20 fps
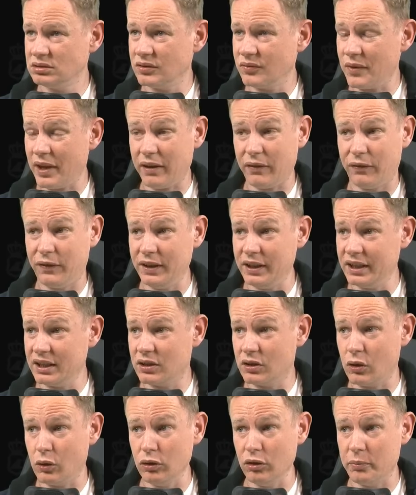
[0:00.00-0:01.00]
I have a feeling
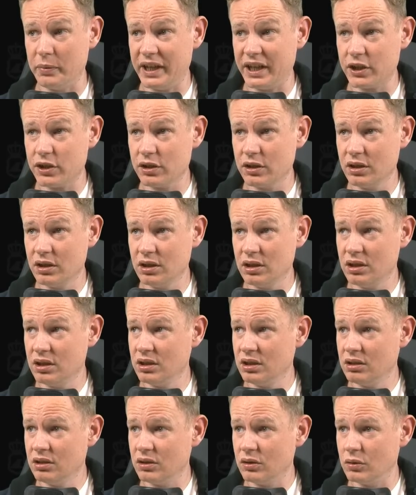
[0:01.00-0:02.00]
Colobert,
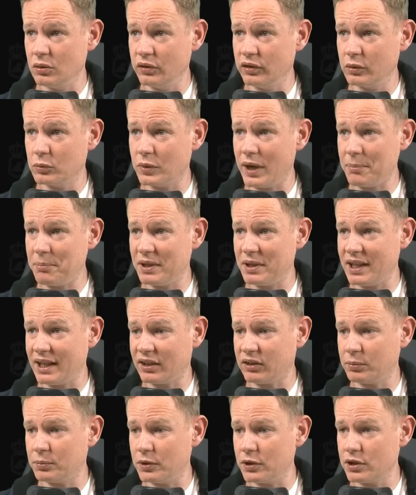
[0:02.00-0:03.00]
who's a Rapid
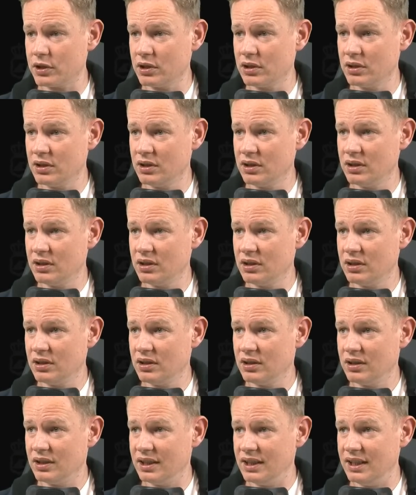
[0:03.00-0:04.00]
expert,
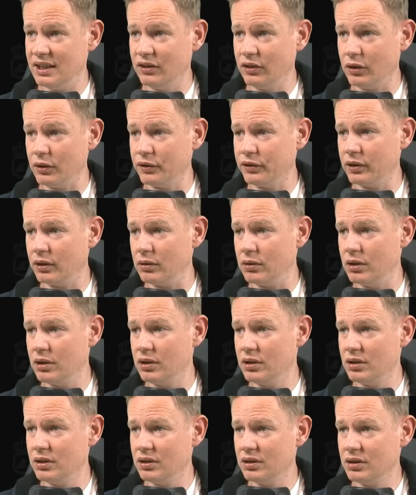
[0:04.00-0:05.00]
is also
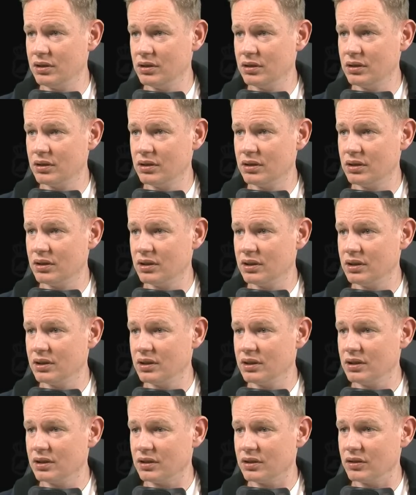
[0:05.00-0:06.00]

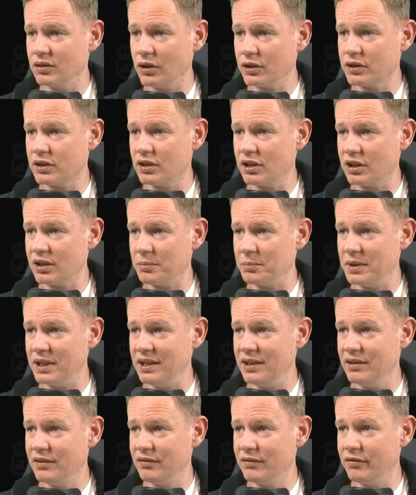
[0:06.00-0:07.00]
not gonna be
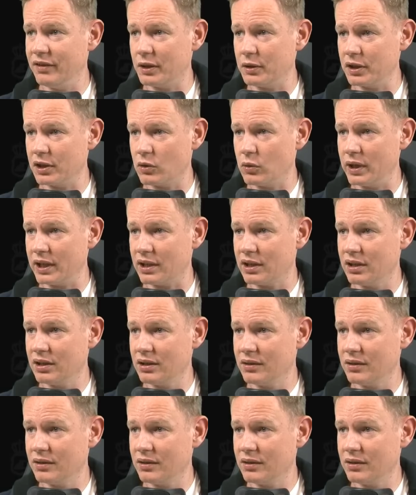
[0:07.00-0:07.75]
very quick.